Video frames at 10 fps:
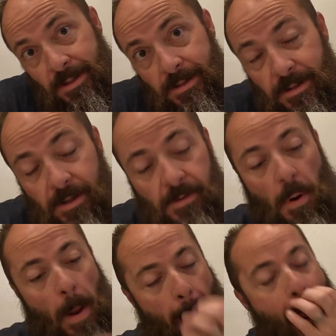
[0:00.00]
So
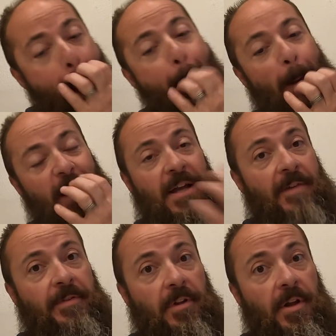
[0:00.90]
yeah, it's
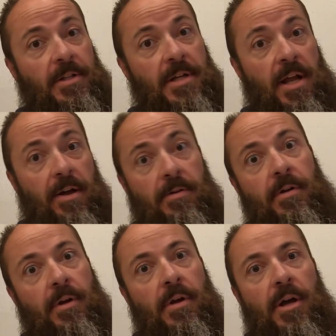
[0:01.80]
after lunch
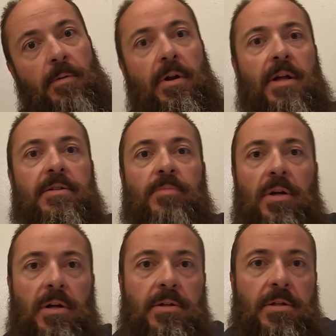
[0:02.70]
now. Went and had some
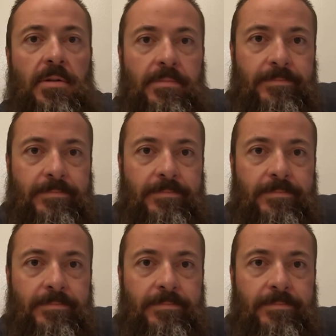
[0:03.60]
lunch.